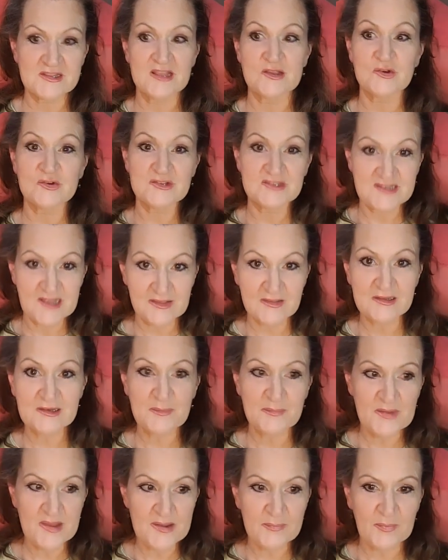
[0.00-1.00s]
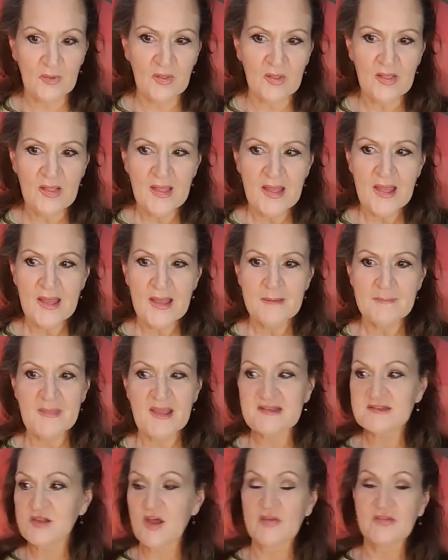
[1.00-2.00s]
that you're selling to people
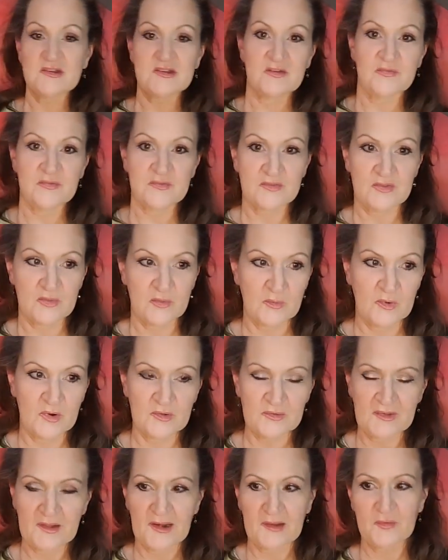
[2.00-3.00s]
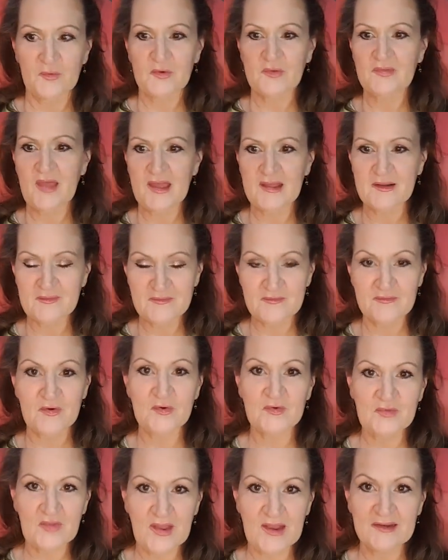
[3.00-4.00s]
makes all the difference in the world. And I learned that
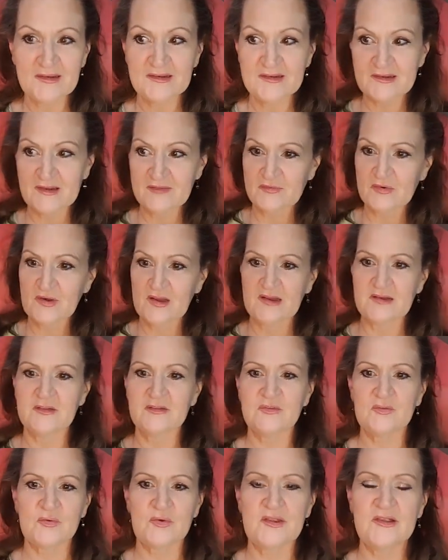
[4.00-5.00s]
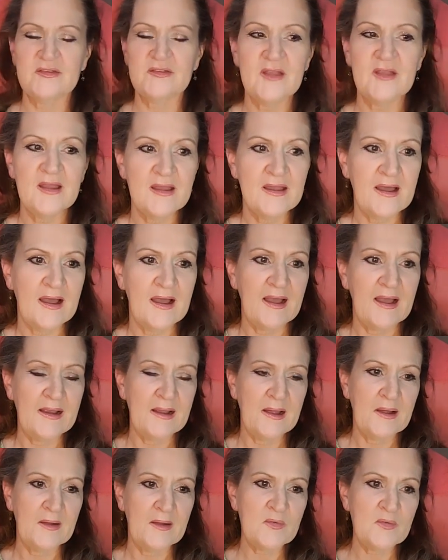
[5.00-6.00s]
firsthand in different industries. I
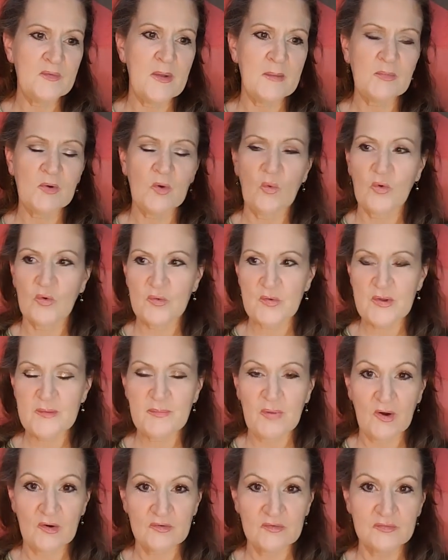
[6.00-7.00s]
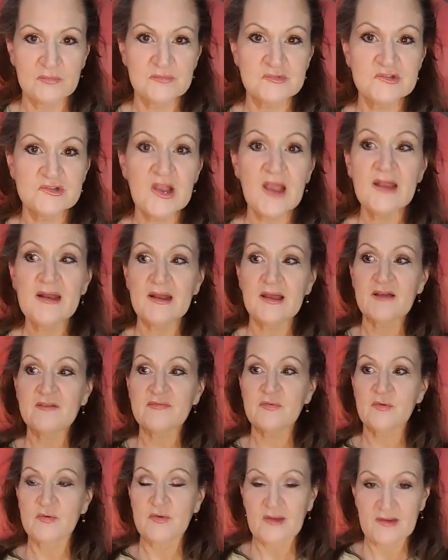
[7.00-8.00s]
uh, remember ordering parts from China
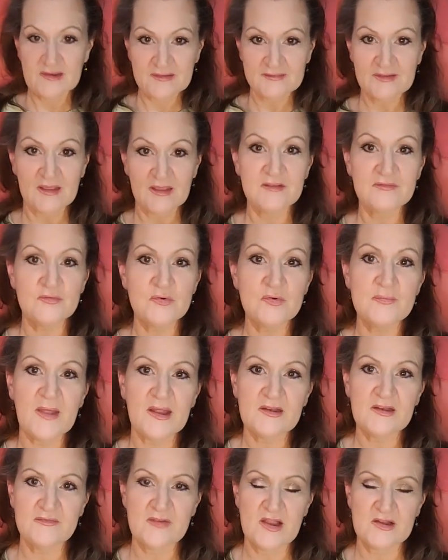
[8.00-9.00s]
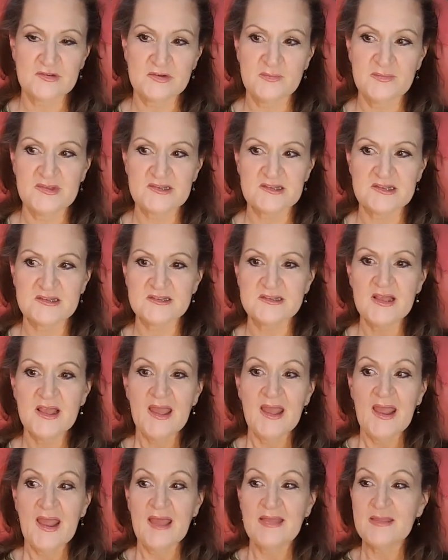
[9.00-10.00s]
for an Italian food manufacturing business.
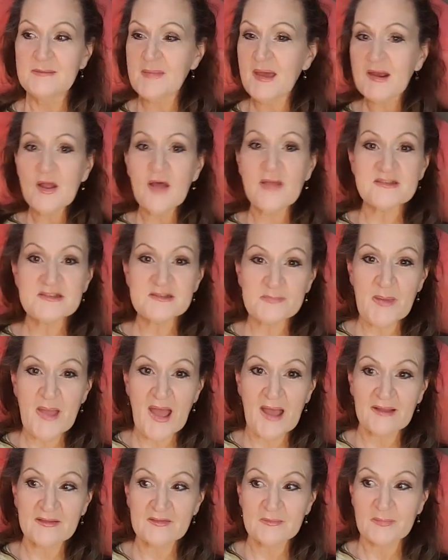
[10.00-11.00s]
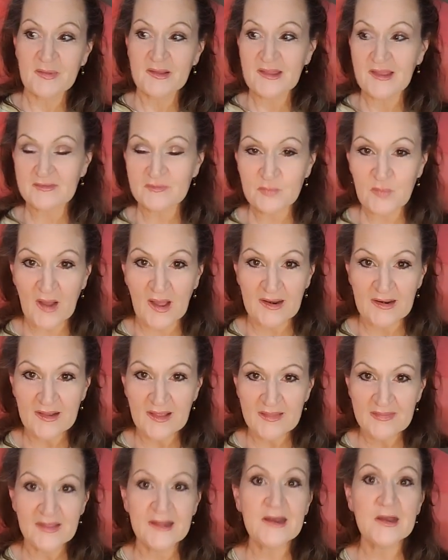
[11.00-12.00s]
And they met all the specs, but guess what?
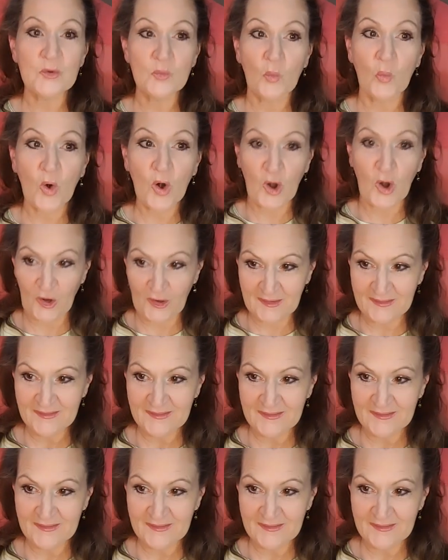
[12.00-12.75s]
They didn't work.